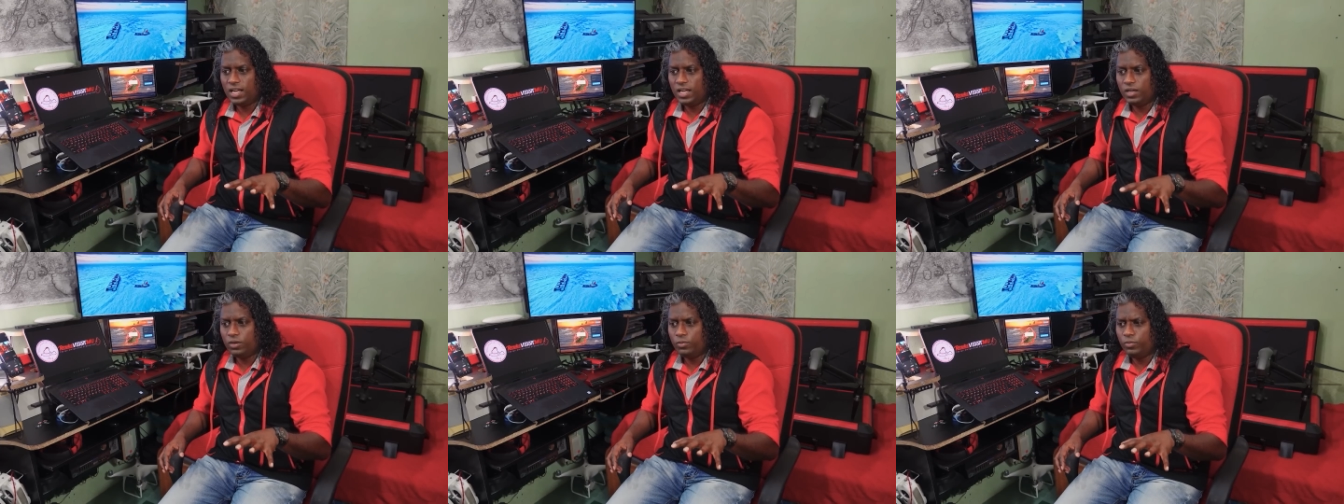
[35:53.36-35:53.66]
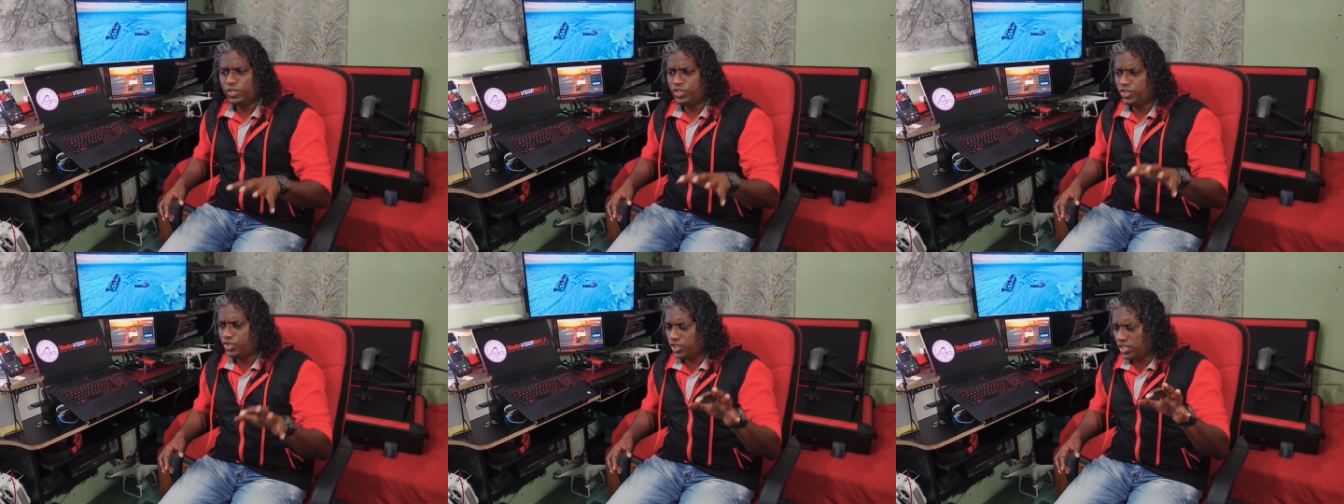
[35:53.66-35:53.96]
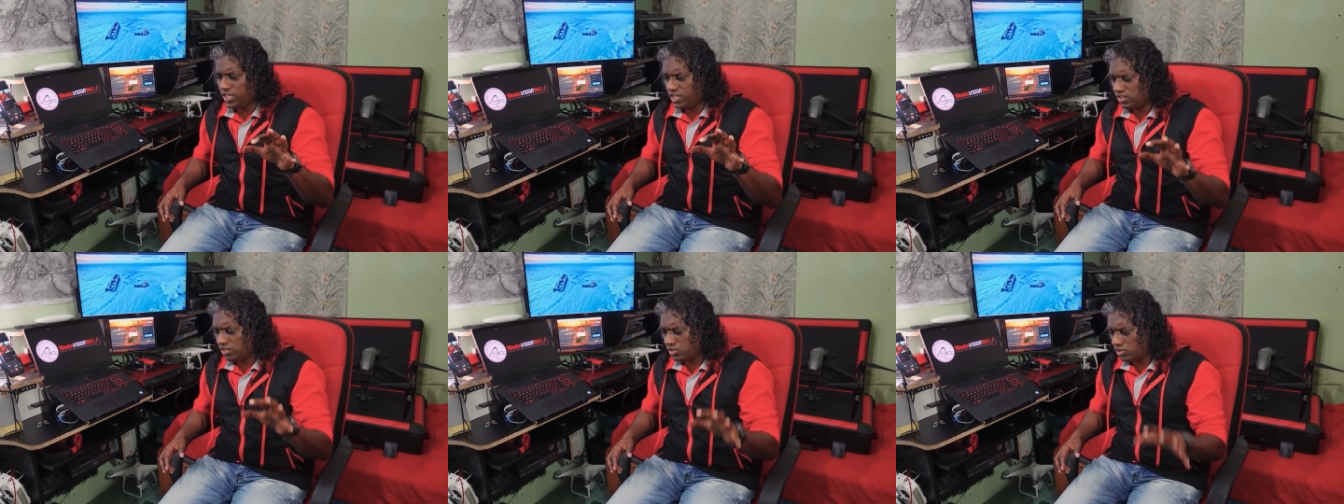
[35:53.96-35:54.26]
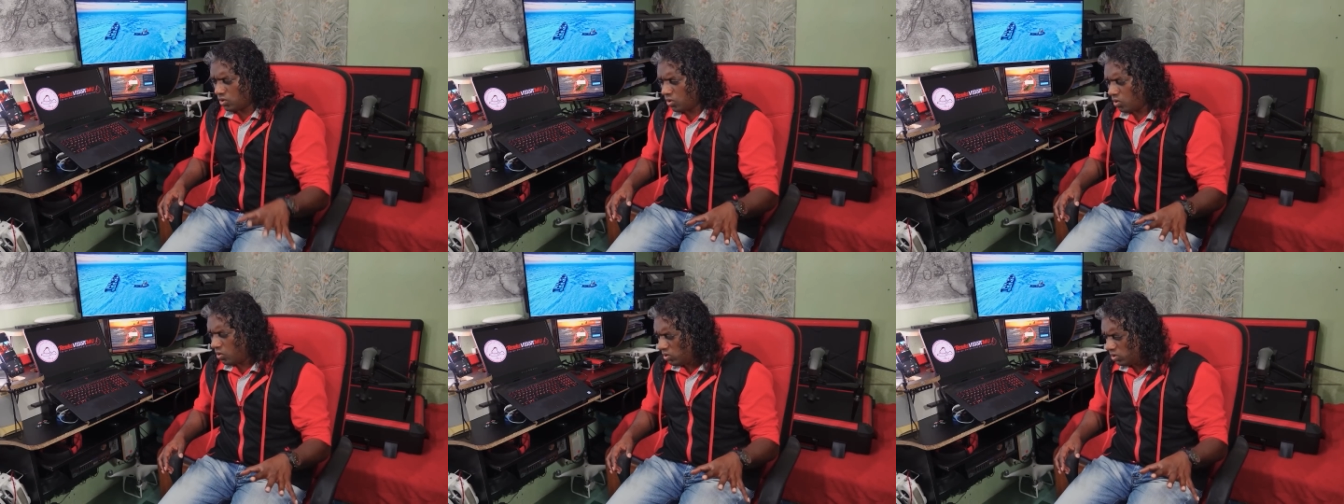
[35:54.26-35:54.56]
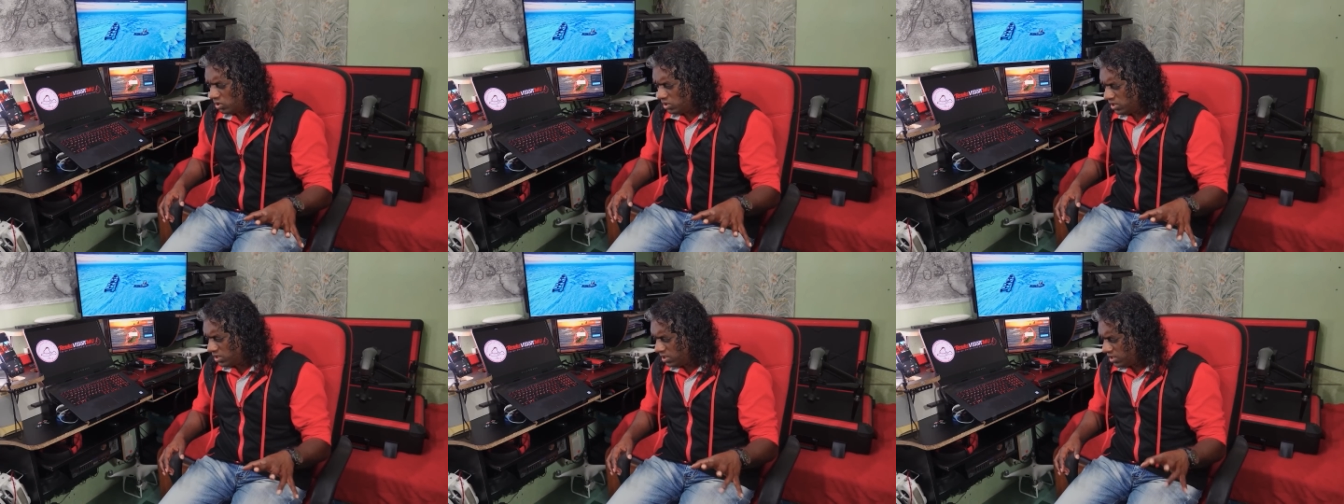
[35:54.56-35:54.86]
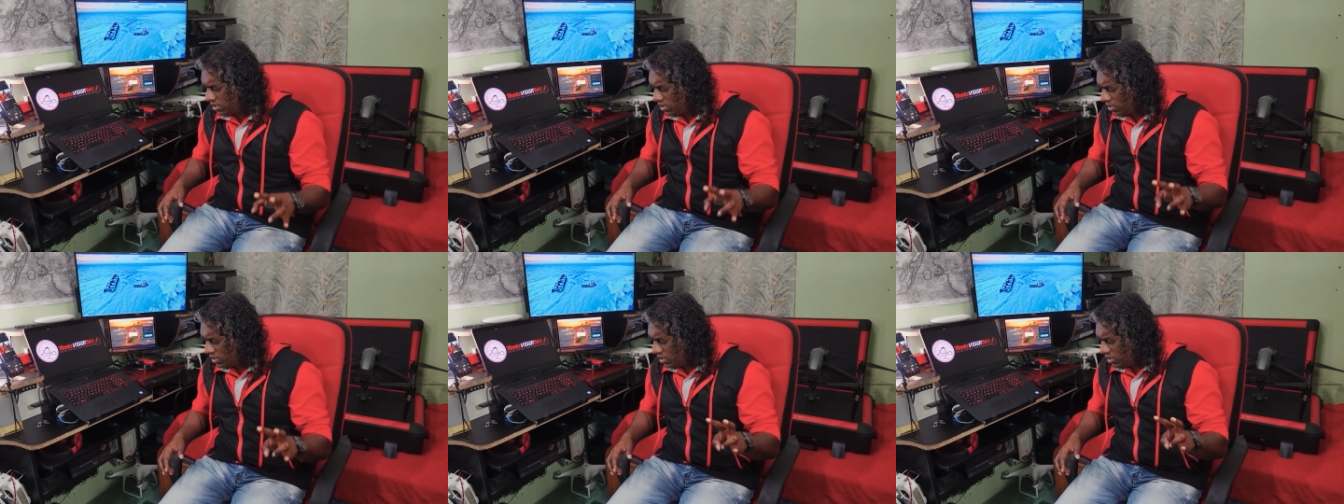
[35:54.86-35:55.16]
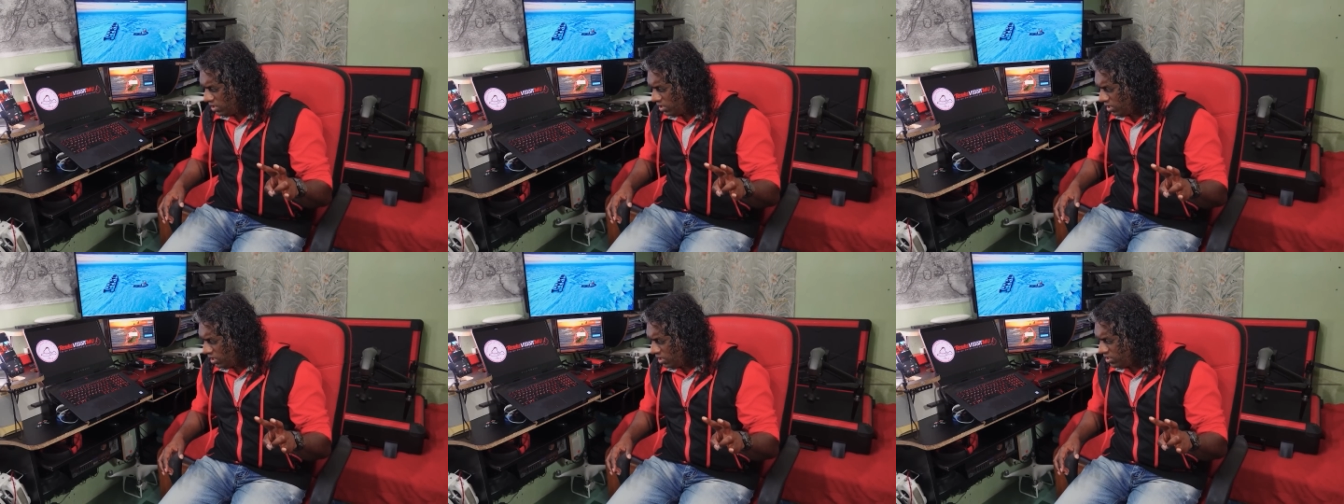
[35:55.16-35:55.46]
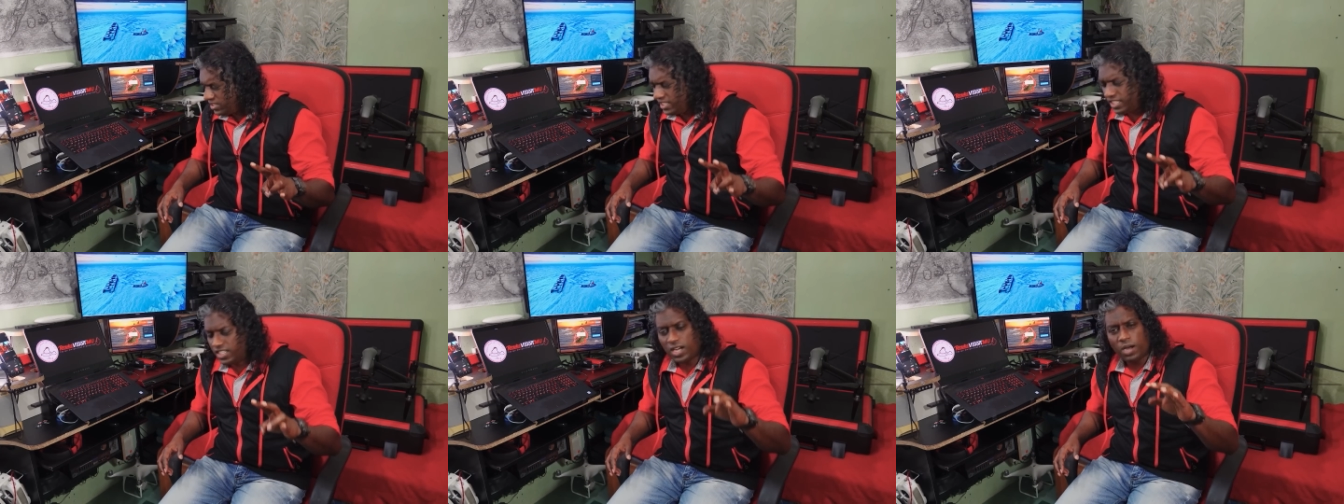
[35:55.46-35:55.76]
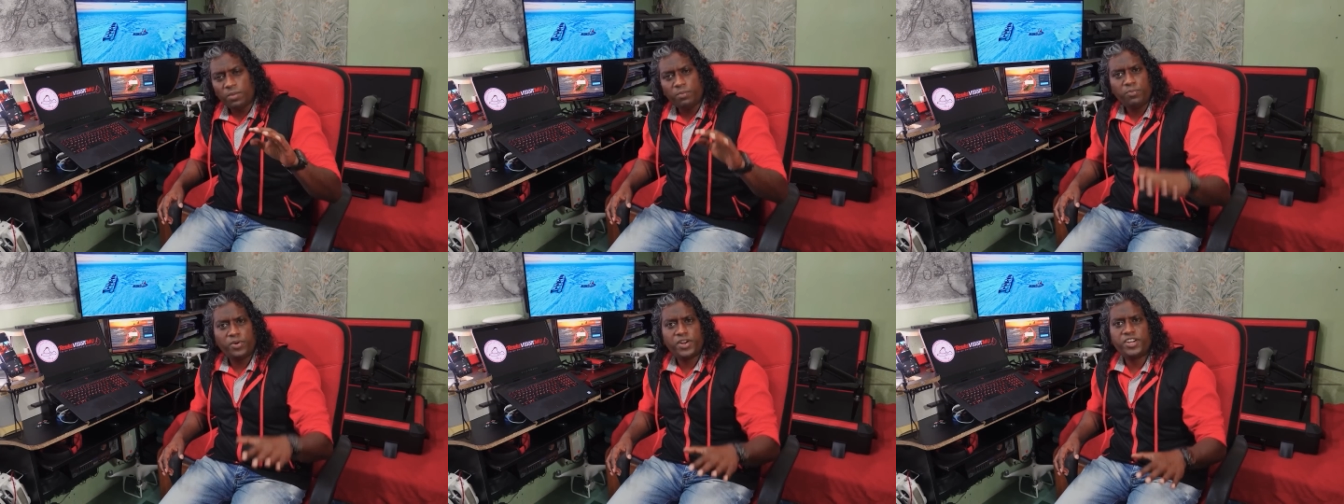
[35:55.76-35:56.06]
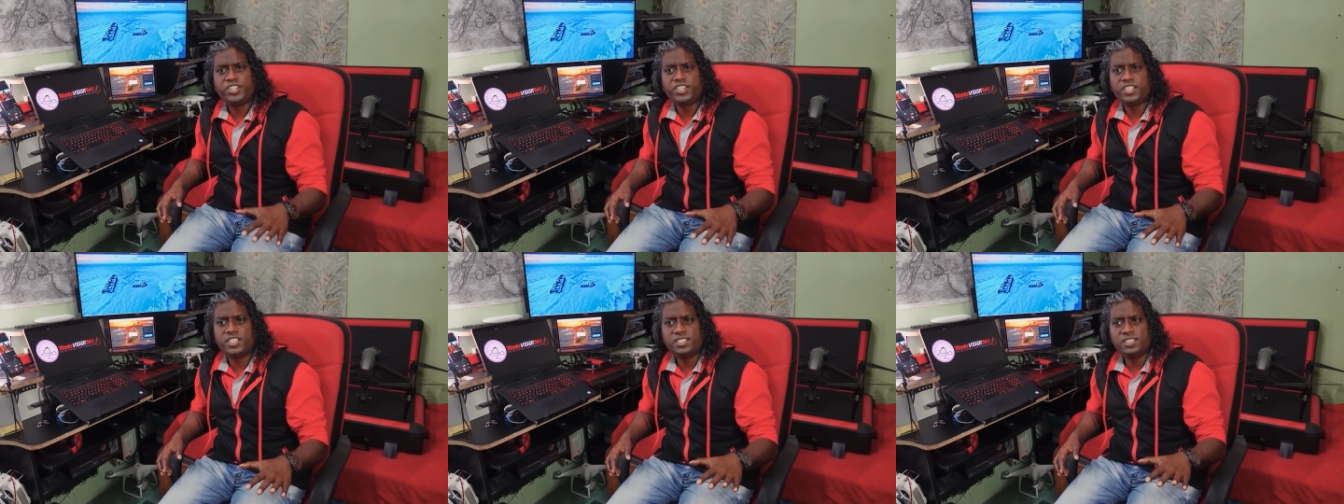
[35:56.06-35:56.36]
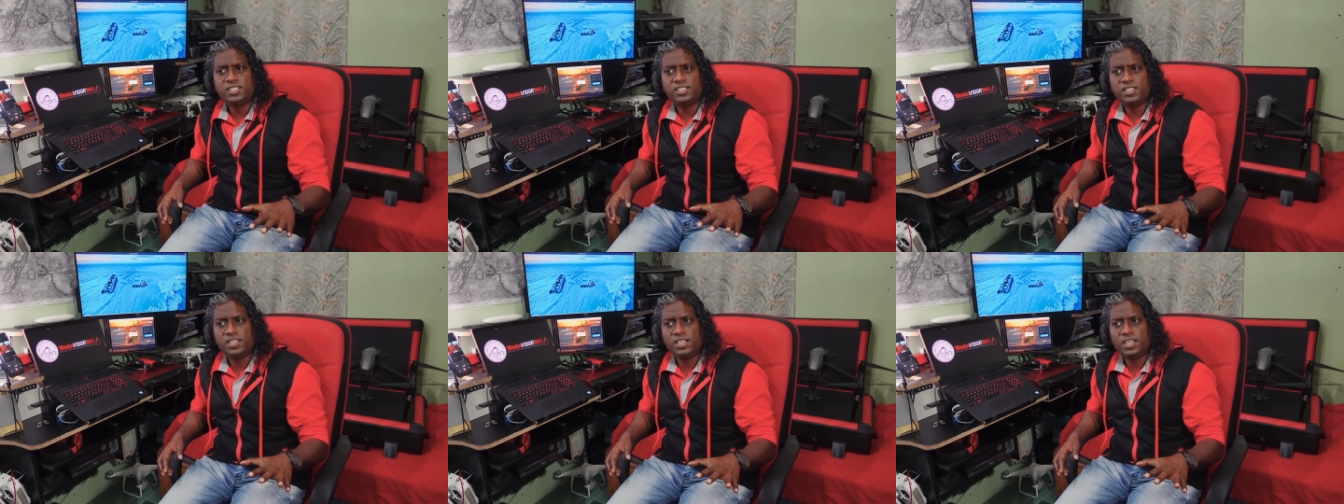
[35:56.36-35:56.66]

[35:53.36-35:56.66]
which is called a decompression